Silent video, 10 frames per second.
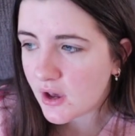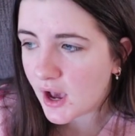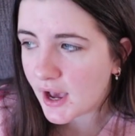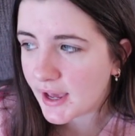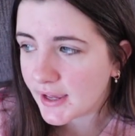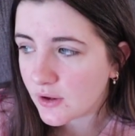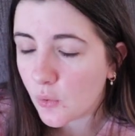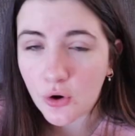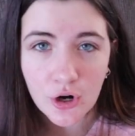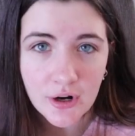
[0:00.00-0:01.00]
I
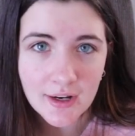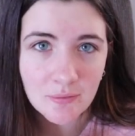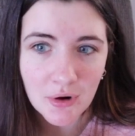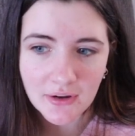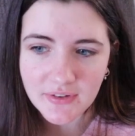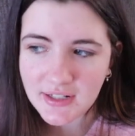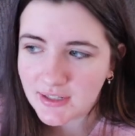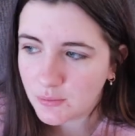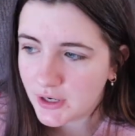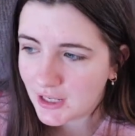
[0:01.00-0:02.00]
ordered in
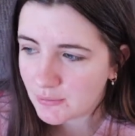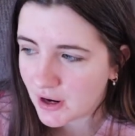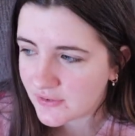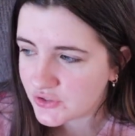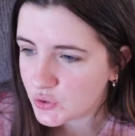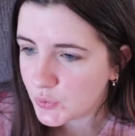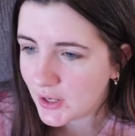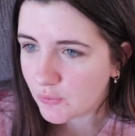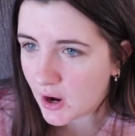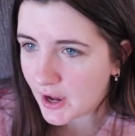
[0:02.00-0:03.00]
breakfast. I'm waiting on breakfast
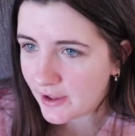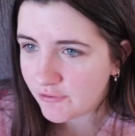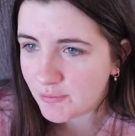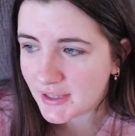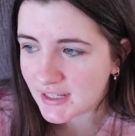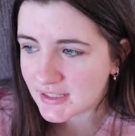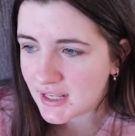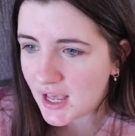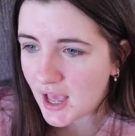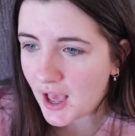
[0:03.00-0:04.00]
to arrive because
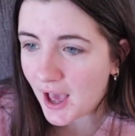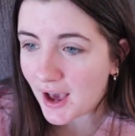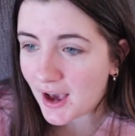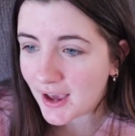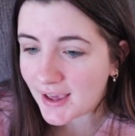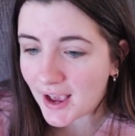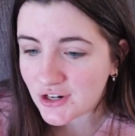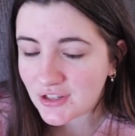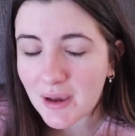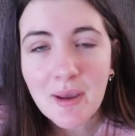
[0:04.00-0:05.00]
I
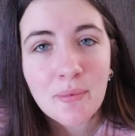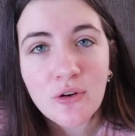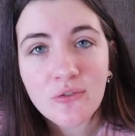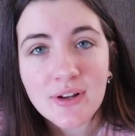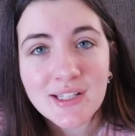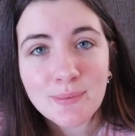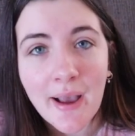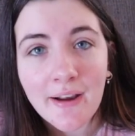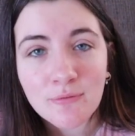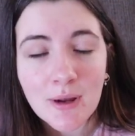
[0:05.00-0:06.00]
actually got my proofreads
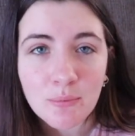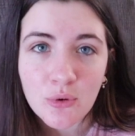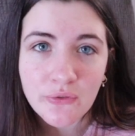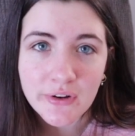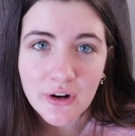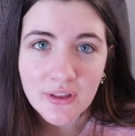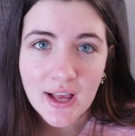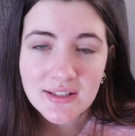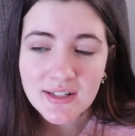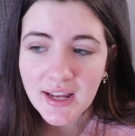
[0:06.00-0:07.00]
back from my proofreader
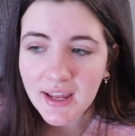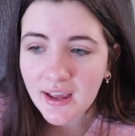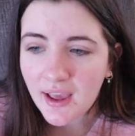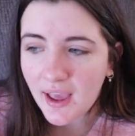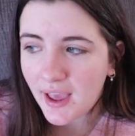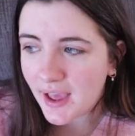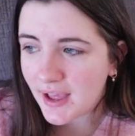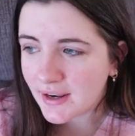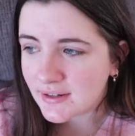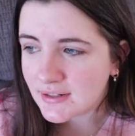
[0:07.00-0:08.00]
last night.
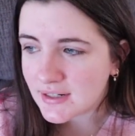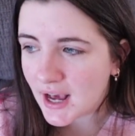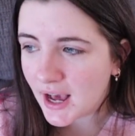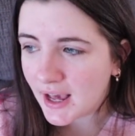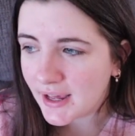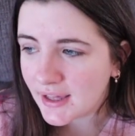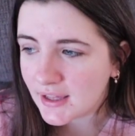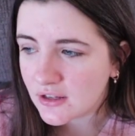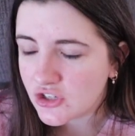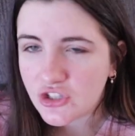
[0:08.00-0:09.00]
And
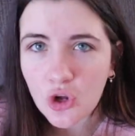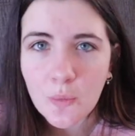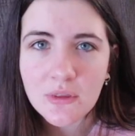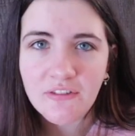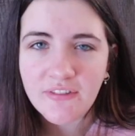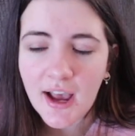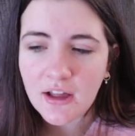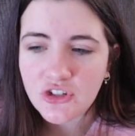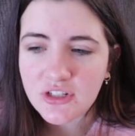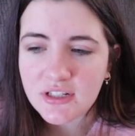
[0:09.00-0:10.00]
I just opened the
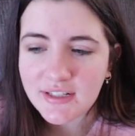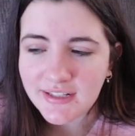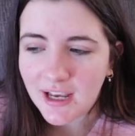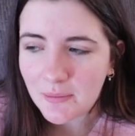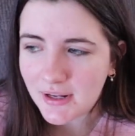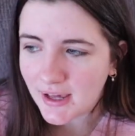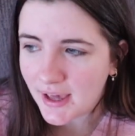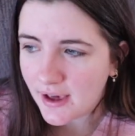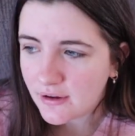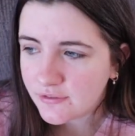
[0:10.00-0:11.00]
file just to see how many I
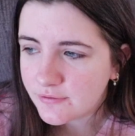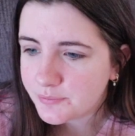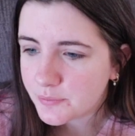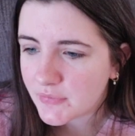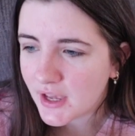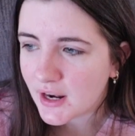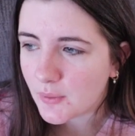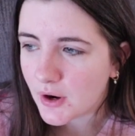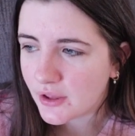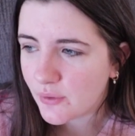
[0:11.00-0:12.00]
have. And I
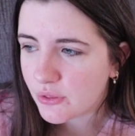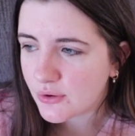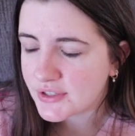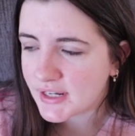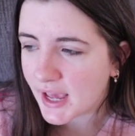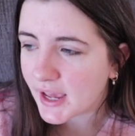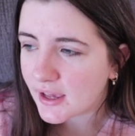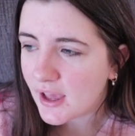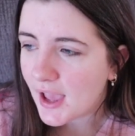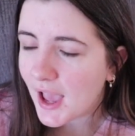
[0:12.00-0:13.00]
want to go through
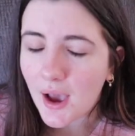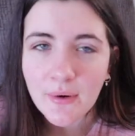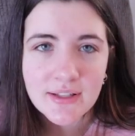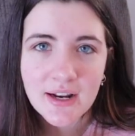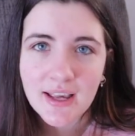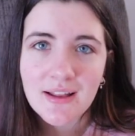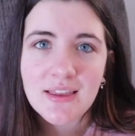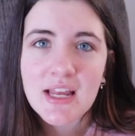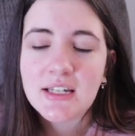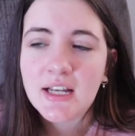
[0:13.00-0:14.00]
today. I want to dedicate
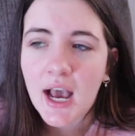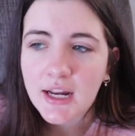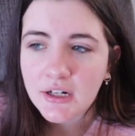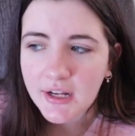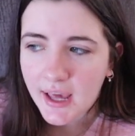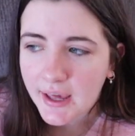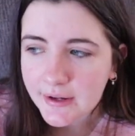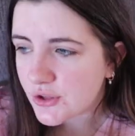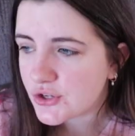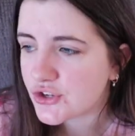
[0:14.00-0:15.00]
the entire
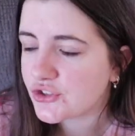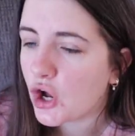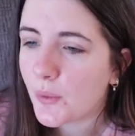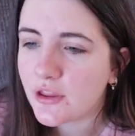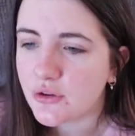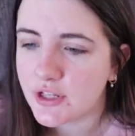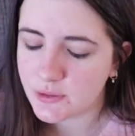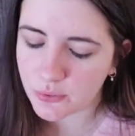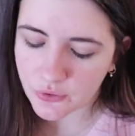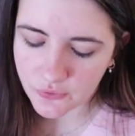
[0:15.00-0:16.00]
day to just going through
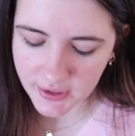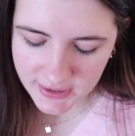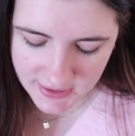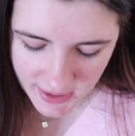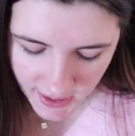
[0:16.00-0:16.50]
these proofreads.